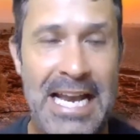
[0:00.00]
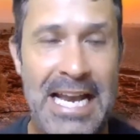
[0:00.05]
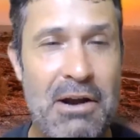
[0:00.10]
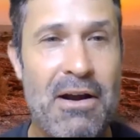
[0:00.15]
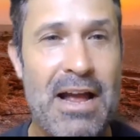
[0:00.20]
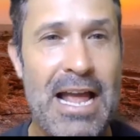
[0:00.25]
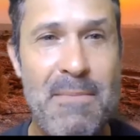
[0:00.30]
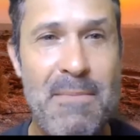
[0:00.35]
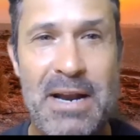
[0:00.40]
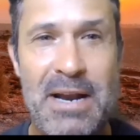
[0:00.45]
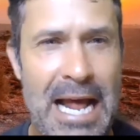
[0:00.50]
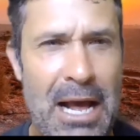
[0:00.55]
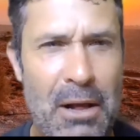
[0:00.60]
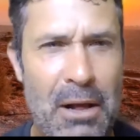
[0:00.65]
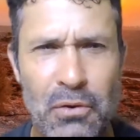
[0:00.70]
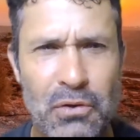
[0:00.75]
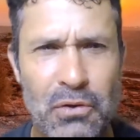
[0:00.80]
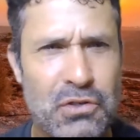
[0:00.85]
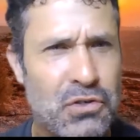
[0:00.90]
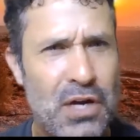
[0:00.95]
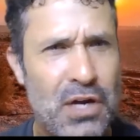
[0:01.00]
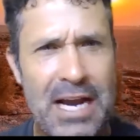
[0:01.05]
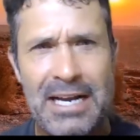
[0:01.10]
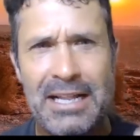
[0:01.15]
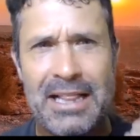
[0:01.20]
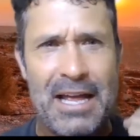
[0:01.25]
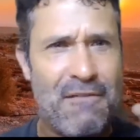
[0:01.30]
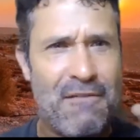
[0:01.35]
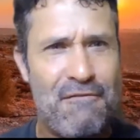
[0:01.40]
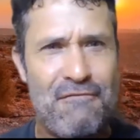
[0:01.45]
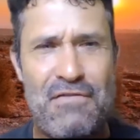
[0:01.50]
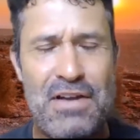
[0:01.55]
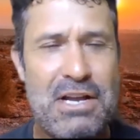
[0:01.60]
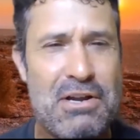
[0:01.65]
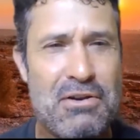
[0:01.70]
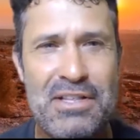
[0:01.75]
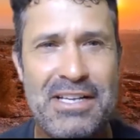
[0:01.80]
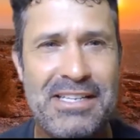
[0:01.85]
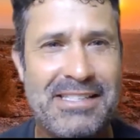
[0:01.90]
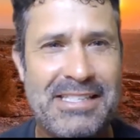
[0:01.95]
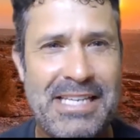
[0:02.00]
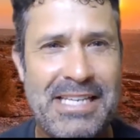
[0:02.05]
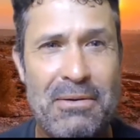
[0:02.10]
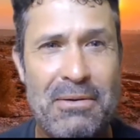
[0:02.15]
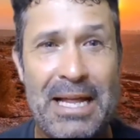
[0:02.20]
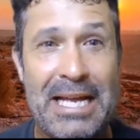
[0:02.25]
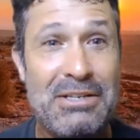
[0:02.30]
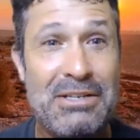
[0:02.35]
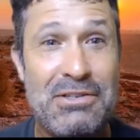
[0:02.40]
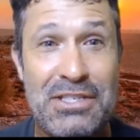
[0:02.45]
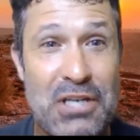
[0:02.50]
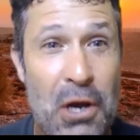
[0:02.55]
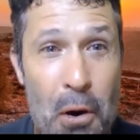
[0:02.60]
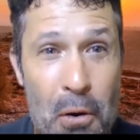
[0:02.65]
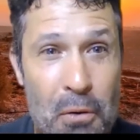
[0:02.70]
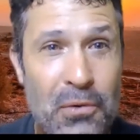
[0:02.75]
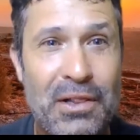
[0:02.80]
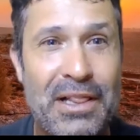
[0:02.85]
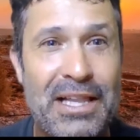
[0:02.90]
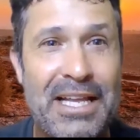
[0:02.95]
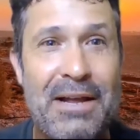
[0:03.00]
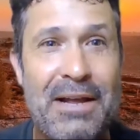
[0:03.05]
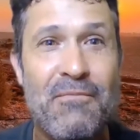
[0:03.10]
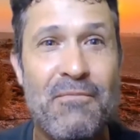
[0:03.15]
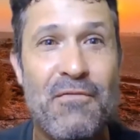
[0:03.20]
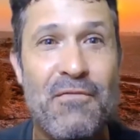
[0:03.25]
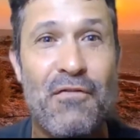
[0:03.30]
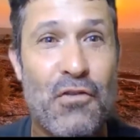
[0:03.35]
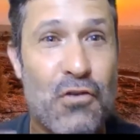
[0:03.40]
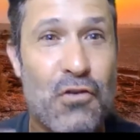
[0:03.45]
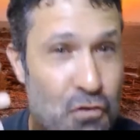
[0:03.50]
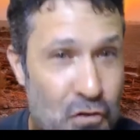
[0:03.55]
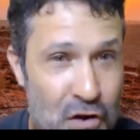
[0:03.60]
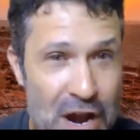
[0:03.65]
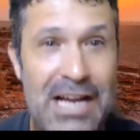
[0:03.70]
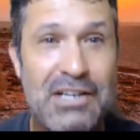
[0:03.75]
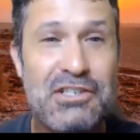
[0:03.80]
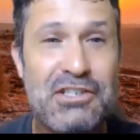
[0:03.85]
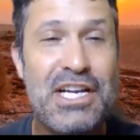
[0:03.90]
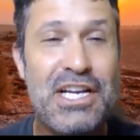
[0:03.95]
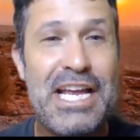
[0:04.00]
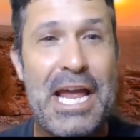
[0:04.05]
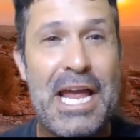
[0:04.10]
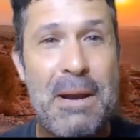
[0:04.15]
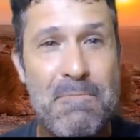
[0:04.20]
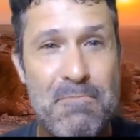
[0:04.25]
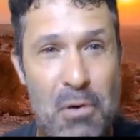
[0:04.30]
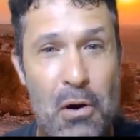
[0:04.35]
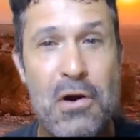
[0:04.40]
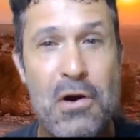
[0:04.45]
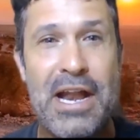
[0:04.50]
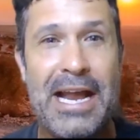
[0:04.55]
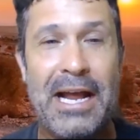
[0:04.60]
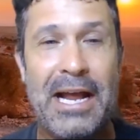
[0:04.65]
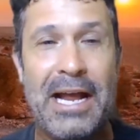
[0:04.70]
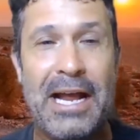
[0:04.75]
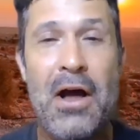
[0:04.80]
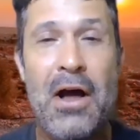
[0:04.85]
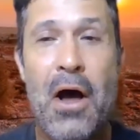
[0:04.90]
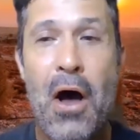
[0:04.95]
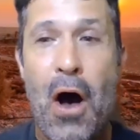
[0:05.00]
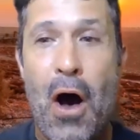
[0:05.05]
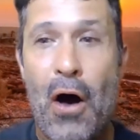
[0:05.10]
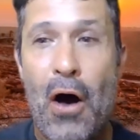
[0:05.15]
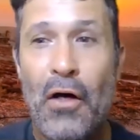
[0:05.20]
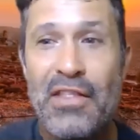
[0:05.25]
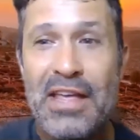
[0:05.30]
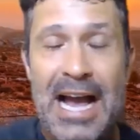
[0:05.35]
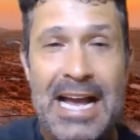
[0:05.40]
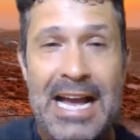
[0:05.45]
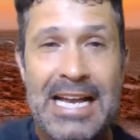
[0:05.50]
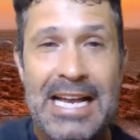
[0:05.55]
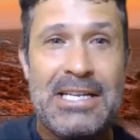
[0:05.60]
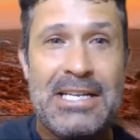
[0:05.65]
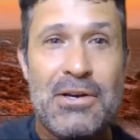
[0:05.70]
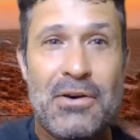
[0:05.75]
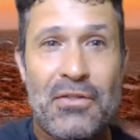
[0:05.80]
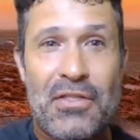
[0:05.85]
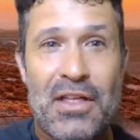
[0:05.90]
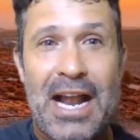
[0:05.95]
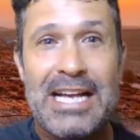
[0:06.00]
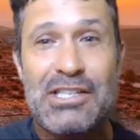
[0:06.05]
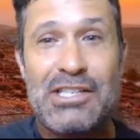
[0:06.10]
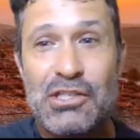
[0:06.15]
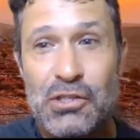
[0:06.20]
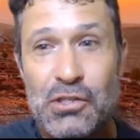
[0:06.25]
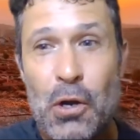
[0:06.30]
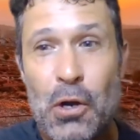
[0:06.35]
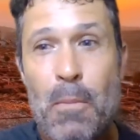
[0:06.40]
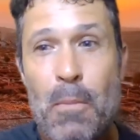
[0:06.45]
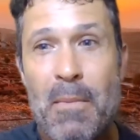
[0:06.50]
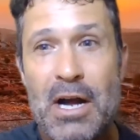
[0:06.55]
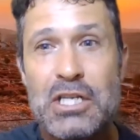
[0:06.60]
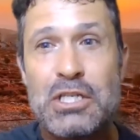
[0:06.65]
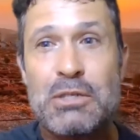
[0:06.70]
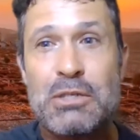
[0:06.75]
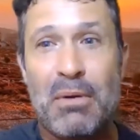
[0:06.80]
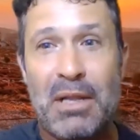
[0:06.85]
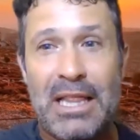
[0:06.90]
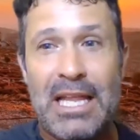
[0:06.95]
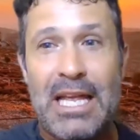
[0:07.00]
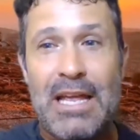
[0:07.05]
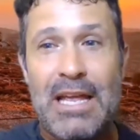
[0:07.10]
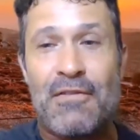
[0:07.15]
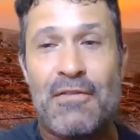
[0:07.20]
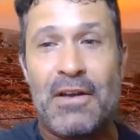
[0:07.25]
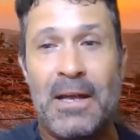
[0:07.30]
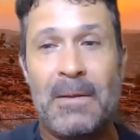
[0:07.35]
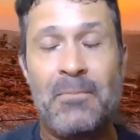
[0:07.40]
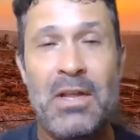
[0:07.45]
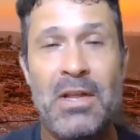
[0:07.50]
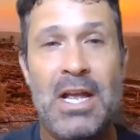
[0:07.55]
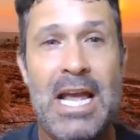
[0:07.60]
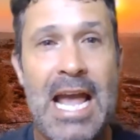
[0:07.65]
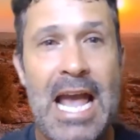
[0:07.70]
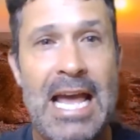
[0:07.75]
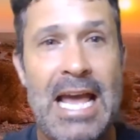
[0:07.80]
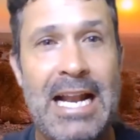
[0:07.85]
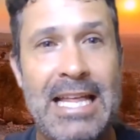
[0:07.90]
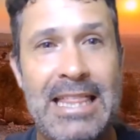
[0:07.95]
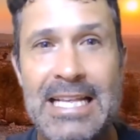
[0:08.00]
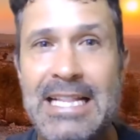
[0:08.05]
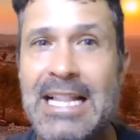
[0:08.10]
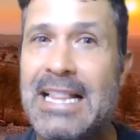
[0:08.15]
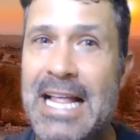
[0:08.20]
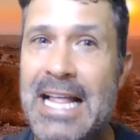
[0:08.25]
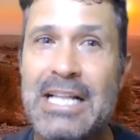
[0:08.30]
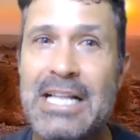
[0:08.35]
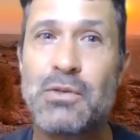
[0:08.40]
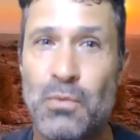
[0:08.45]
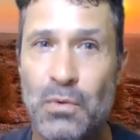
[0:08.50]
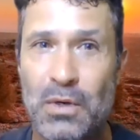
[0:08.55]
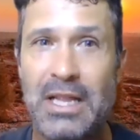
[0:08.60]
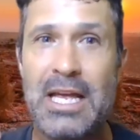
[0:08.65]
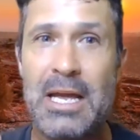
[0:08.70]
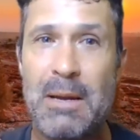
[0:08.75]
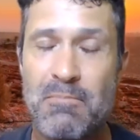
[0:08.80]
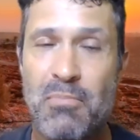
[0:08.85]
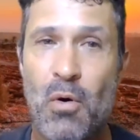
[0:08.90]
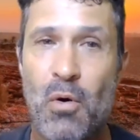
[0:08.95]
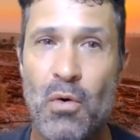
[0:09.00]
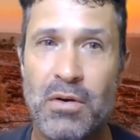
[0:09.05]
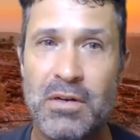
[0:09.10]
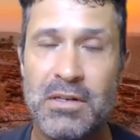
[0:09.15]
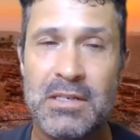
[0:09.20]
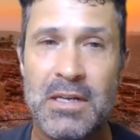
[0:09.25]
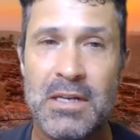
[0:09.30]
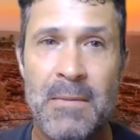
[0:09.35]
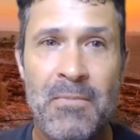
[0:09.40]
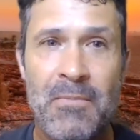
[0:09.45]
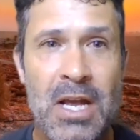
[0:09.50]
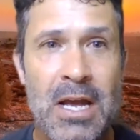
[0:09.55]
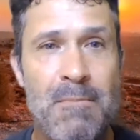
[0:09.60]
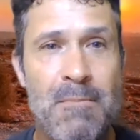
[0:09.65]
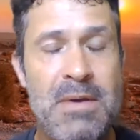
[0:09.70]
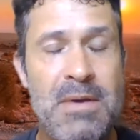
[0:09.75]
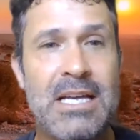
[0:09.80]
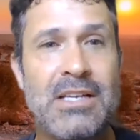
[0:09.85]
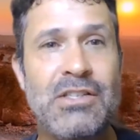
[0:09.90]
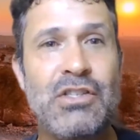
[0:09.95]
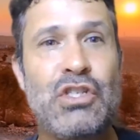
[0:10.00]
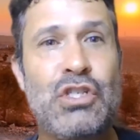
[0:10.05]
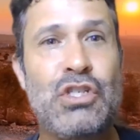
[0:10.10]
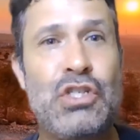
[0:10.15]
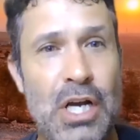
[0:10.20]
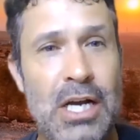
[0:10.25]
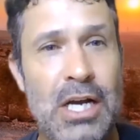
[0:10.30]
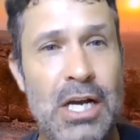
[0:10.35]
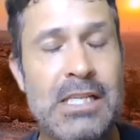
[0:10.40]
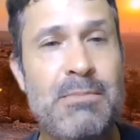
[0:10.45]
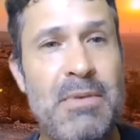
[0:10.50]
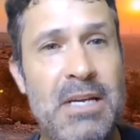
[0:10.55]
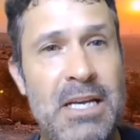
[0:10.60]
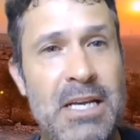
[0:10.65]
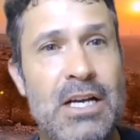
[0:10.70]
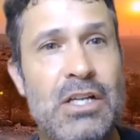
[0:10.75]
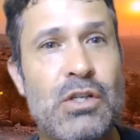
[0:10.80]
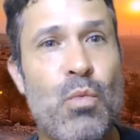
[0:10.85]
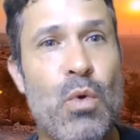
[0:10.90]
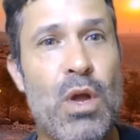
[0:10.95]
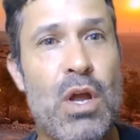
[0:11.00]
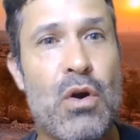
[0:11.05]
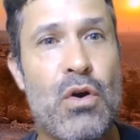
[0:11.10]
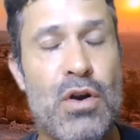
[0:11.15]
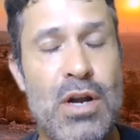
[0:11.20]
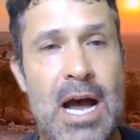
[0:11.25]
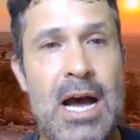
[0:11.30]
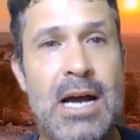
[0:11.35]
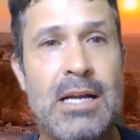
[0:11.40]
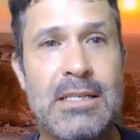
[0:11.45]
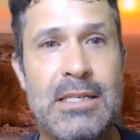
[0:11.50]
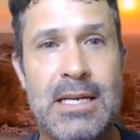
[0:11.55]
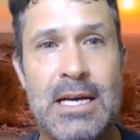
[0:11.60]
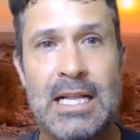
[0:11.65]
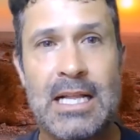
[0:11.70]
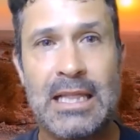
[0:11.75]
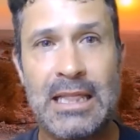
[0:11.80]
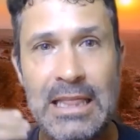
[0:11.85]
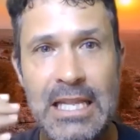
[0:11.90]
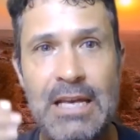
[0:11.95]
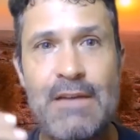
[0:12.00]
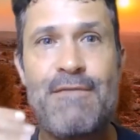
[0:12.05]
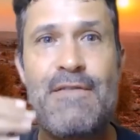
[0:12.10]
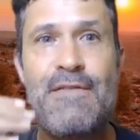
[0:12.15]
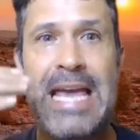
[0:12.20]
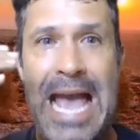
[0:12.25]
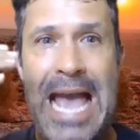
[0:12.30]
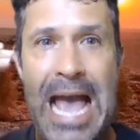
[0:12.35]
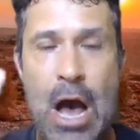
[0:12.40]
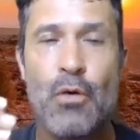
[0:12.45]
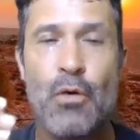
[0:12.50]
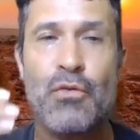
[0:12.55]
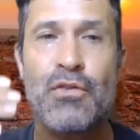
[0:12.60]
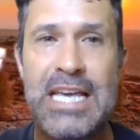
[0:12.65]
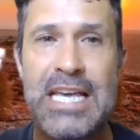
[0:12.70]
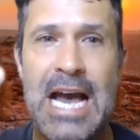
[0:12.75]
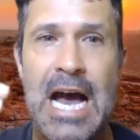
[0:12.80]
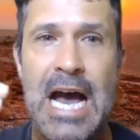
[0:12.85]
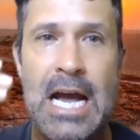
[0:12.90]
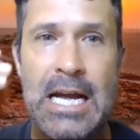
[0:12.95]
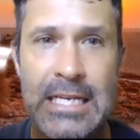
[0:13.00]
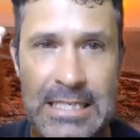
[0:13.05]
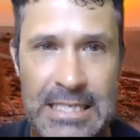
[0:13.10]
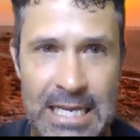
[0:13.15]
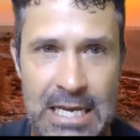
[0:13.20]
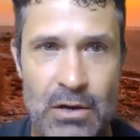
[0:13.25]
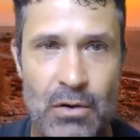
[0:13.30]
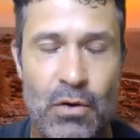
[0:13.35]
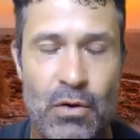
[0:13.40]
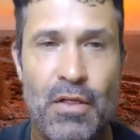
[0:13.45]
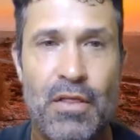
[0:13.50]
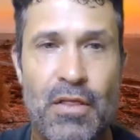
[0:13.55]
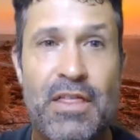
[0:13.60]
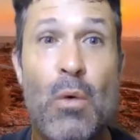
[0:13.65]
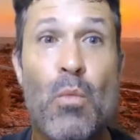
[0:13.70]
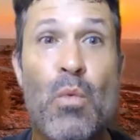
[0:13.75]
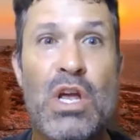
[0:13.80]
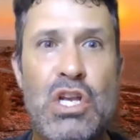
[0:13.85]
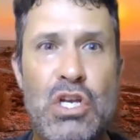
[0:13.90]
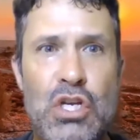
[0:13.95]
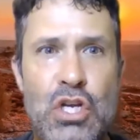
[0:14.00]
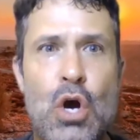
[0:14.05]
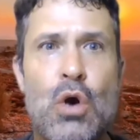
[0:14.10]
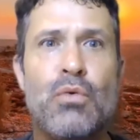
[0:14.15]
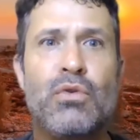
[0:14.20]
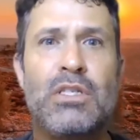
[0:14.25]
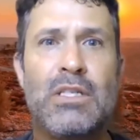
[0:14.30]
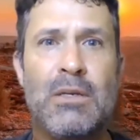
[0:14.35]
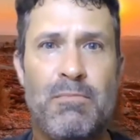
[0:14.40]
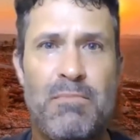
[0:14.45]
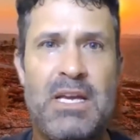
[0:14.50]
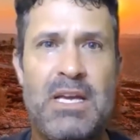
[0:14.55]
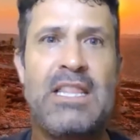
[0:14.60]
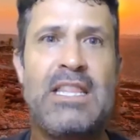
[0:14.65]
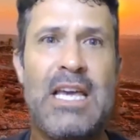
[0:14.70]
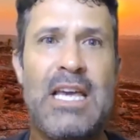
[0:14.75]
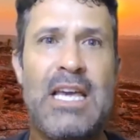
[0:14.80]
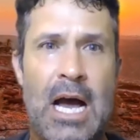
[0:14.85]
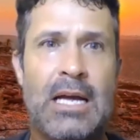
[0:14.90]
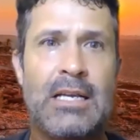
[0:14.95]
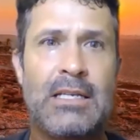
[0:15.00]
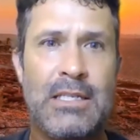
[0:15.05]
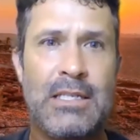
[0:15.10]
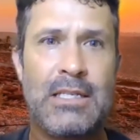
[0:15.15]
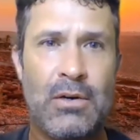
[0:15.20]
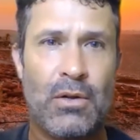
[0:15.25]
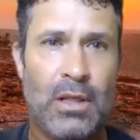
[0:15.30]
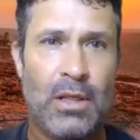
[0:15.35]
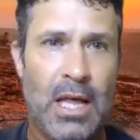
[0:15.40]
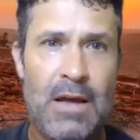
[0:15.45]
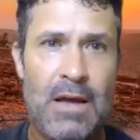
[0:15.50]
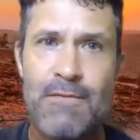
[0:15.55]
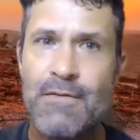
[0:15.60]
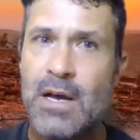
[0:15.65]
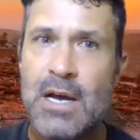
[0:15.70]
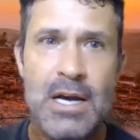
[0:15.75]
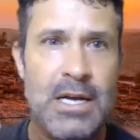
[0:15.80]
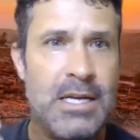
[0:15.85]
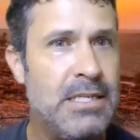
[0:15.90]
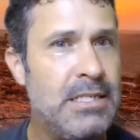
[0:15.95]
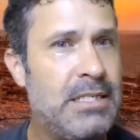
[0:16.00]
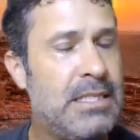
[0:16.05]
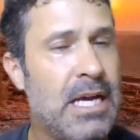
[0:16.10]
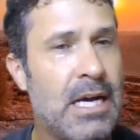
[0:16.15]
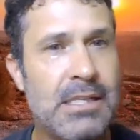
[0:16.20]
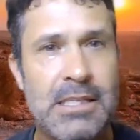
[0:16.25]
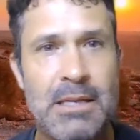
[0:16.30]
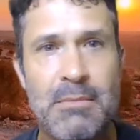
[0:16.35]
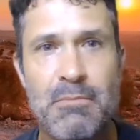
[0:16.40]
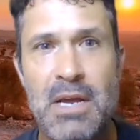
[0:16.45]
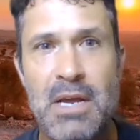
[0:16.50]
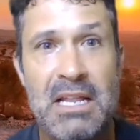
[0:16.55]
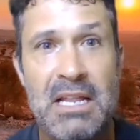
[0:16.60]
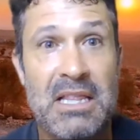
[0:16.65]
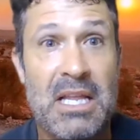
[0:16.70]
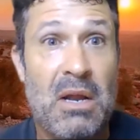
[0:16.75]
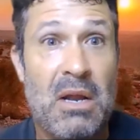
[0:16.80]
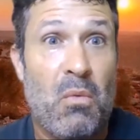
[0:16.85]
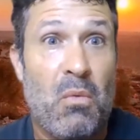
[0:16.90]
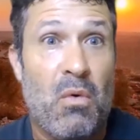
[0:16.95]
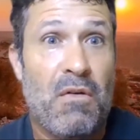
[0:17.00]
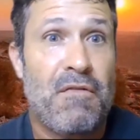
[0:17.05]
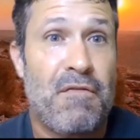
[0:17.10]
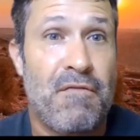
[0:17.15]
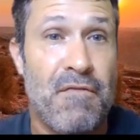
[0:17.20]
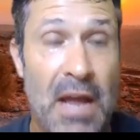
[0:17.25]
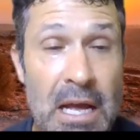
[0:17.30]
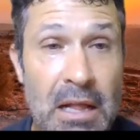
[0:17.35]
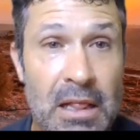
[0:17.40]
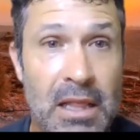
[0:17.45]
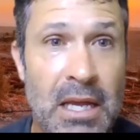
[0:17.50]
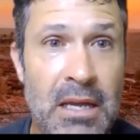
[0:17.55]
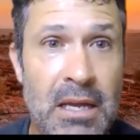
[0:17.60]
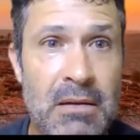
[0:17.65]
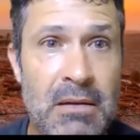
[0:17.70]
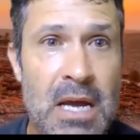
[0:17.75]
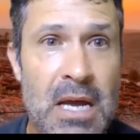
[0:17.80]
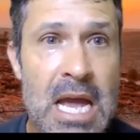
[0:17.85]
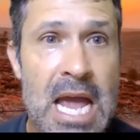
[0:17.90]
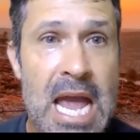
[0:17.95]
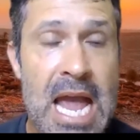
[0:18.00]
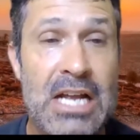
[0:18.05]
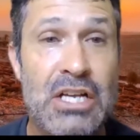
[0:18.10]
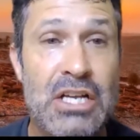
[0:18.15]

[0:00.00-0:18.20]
And here I am in Elul trying to like figure this out, like totally crashing and burning on the ideal that I so much believe in. And I think that that's really important because just because we are not living out the ideal that we know to be the ideal life doesn't mean that we're failing.